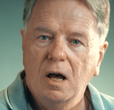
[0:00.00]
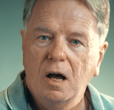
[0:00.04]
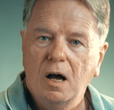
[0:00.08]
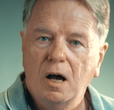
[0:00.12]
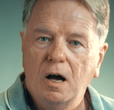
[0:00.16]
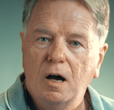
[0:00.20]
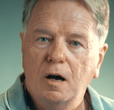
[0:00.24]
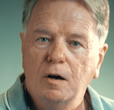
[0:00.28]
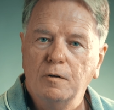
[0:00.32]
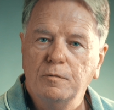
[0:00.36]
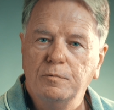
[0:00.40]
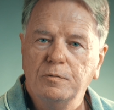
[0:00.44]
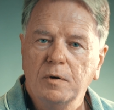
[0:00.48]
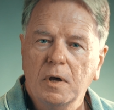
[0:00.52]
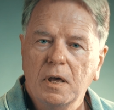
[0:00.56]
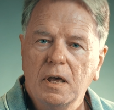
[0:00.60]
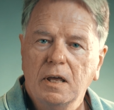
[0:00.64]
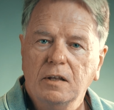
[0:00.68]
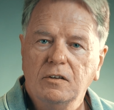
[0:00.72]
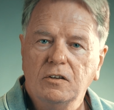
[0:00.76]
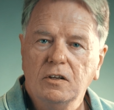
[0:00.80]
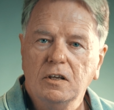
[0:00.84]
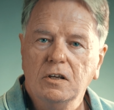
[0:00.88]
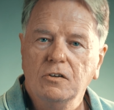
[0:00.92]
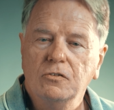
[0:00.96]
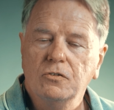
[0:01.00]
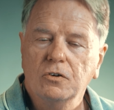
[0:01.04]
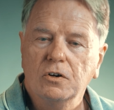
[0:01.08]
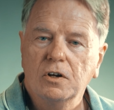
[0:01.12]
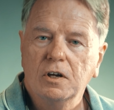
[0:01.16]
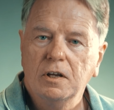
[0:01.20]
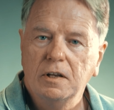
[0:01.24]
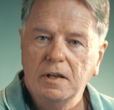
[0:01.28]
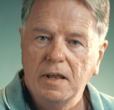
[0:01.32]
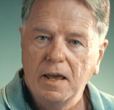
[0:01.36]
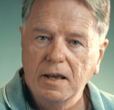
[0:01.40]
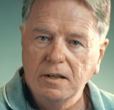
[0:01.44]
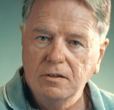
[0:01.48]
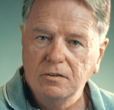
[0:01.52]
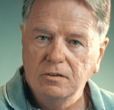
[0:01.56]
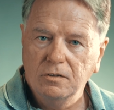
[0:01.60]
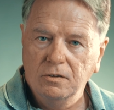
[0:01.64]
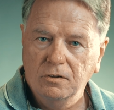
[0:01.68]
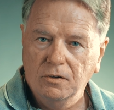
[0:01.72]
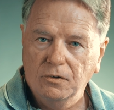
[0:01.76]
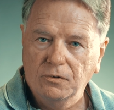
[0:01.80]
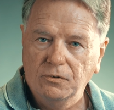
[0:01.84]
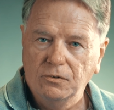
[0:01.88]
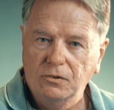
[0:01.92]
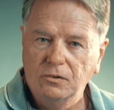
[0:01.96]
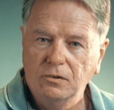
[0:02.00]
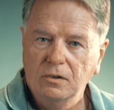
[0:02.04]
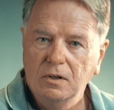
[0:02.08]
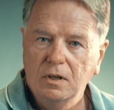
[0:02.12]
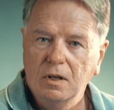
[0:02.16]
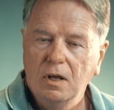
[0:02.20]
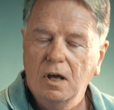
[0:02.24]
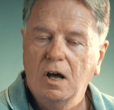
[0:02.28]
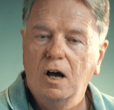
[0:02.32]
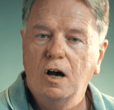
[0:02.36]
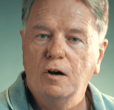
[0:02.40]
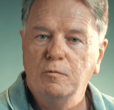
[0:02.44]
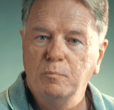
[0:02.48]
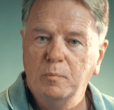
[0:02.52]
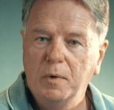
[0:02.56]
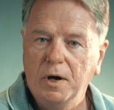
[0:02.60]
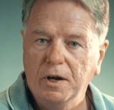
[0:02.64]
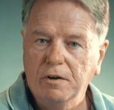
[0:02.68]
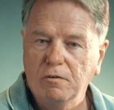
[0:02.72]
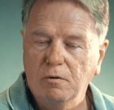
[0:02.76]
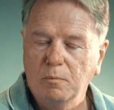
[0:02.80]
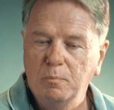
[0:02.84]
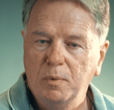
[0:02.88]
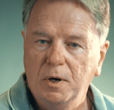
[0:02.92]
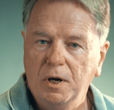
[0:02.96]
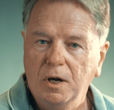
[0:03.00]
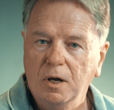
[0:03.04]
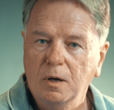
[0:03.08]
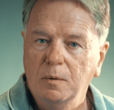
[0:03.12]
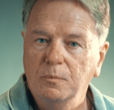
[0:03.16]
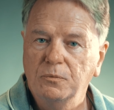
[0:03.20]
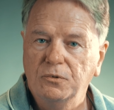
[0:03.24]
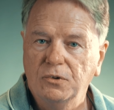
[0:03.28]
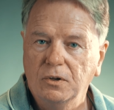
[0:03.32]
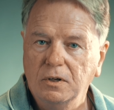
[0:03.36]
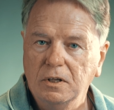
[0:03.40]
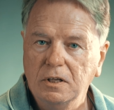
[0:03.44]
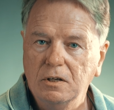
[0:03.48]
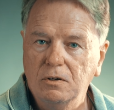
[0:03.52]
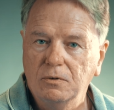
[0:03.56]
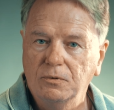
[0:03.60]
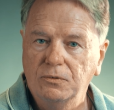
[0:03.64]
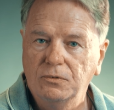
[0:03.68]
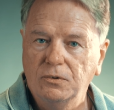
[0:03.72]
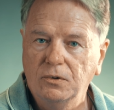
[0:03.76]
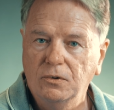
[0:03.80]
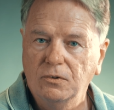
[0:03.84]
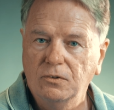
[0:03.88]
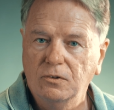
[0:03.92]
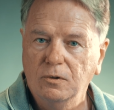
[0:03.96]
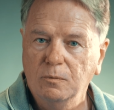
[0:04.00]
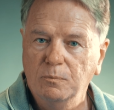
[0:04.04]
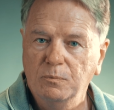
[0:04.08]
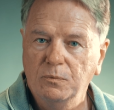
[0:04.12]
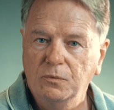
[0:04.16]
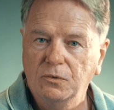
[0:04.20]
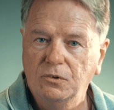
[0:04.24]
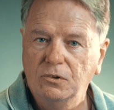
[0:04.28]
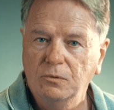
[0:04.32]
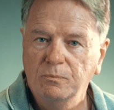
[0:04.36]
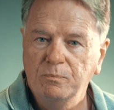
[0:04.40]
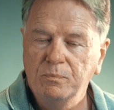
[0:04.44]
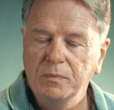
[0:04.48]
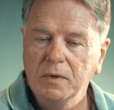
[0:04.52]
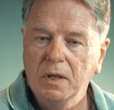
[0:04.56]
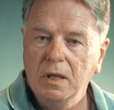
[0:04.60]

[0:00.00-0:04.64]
of the interconnectedness of microbiomes and ecosystems